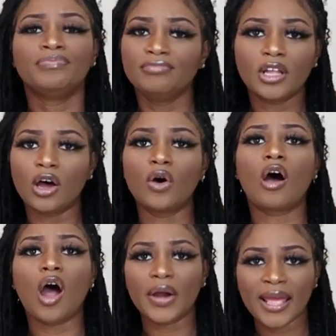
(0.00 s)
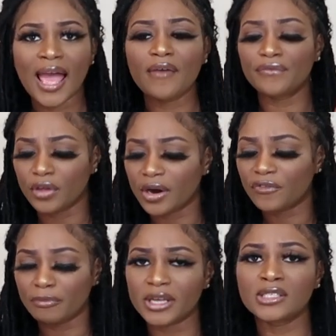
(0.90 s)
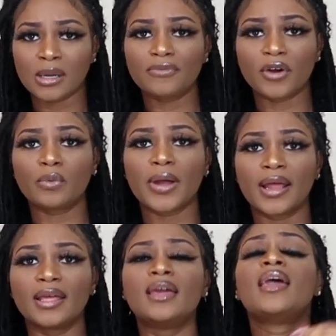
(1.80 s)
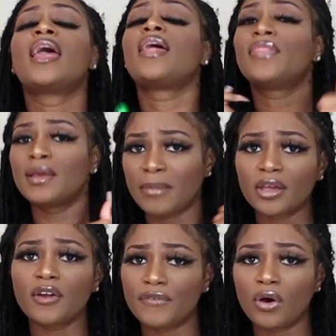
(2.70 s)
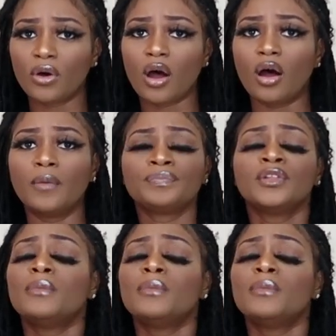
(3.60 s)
No, already have your information up front ready and then make your phone call.